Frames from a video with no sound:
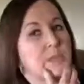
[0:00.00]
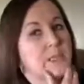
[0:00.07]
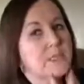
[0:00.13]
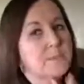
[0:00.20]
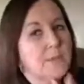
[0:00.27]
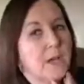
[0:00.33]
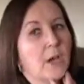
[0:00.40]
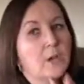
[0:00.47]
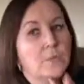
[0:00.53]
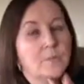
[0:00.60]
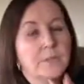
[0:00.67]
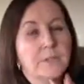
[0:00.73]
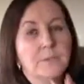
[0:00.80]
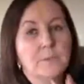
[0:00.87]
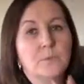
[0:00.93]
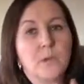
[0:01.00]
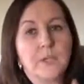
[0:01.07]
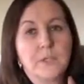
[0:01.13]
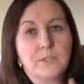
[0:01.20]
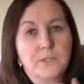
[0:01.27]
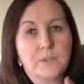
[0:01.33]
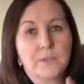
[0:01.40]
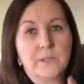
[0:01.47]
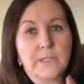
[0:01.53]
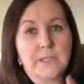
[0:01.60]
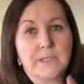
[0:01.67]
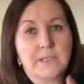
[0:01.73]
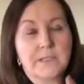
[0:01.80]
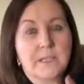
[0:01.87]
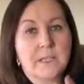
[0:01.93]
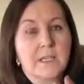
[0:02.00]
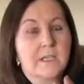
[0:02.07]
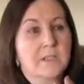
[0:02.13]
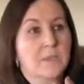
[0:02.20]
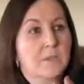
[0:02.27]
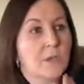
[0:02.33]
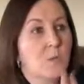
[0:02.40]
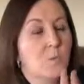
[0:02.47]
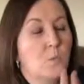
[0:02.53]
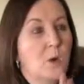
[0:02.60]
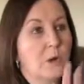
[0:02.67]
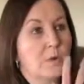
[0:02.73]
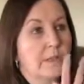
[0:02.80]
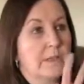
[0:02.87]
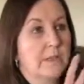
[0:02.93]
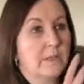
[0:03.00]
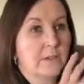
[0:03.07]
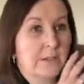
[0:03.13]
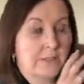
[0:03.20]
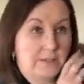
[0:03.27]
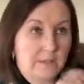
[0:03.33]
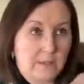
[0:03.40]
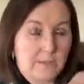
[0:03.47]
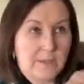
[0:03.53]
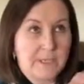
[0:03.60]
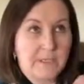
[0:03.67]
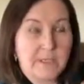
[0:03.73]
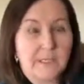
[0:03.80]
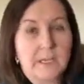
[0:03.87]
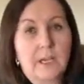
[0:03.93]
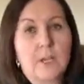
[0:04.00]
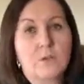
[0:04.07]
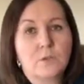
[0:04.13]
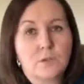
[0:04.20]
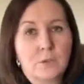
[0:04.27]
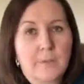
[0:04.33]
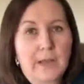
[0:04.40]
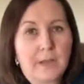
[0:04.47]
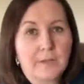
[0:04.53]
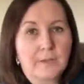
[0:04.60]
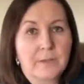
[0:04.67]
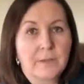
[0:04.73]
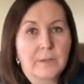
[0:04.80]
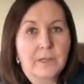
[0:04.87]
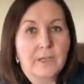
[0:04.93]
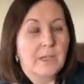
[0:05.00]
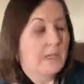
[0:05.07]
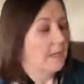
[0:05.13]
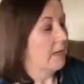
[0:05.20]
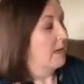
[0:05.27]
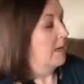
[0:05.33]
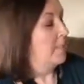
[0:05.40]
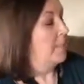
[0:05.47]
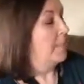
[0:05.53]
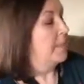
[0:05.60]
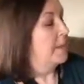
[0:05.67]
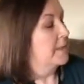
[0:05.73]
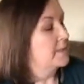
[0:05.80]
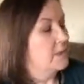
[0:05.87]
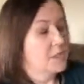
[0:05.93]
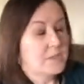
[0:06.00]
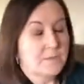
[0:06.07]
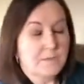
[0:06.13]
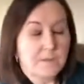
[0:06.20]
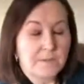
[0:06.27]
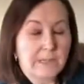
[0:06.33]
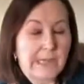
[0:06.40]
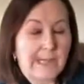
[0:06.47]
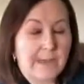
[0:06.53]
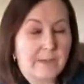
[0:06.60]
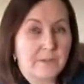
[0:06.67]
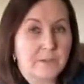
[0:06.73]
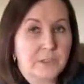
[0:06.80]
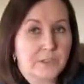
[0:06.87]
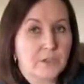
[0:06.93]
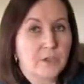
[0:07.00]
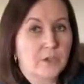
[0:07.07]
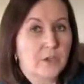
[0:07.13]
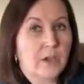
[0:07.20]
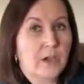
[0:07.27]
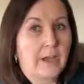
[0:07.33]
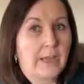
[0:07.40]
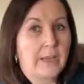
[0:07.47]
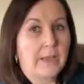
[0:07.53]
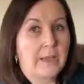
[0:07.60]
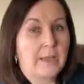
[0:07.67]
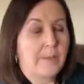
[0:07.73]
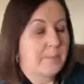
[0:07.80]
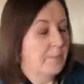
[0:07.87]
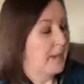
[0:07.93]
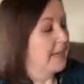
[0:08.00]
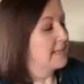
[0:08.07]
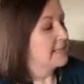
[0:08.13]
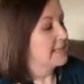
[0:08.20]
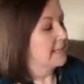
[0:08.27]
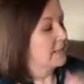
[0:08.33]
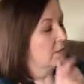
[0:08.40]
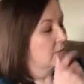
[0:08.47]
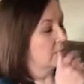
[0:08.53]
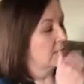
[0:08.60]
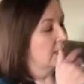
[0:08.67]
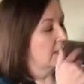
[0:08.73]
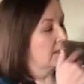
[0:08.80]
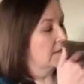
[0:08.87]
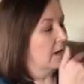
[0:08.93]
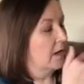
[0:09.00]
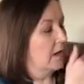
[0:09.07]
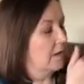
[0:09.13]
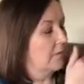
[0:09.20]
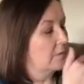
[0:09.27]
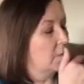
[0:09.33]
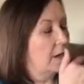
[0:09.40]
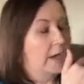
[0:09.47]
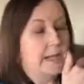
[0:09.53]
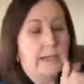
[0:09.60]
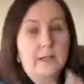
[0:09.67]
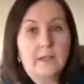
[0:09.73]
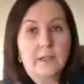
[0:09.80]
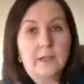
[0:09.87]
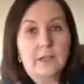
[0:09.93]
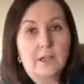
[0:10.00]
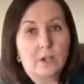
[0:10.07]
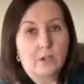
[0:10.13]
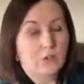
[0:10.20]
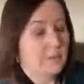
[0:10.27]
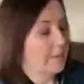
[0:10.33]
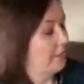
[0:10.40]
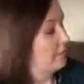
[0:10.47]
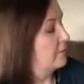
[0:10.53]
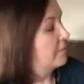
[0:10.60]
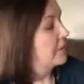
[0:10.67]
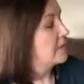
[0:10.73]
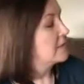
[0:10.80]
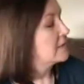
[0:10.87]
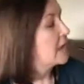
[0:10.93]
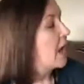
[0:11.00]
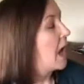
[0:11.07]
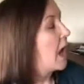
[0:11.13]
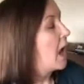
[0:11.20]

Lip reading: needs to be open when you do this. So don't worry that you need to immediately close your mouth. Just for now, just try placing your teeth halfway along the mouthpiece.